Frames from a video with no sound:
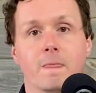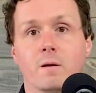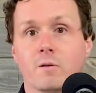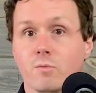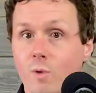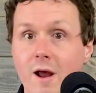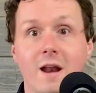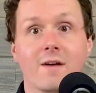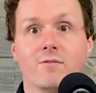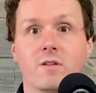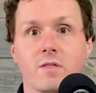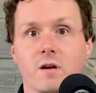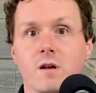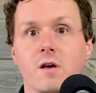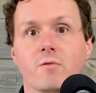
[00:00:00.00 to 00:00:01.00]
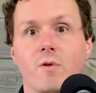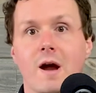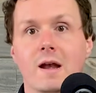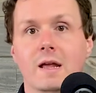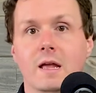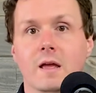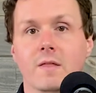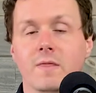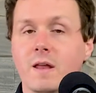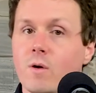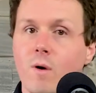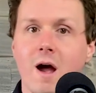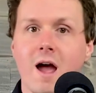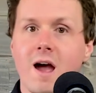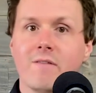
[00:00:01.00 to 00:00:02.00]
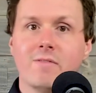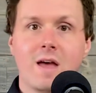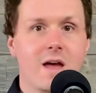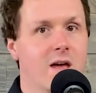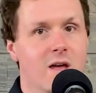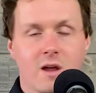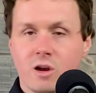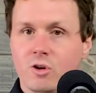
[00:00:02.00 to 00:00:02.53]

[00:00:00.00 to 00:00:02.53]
right after they're done writing it. And they don't have that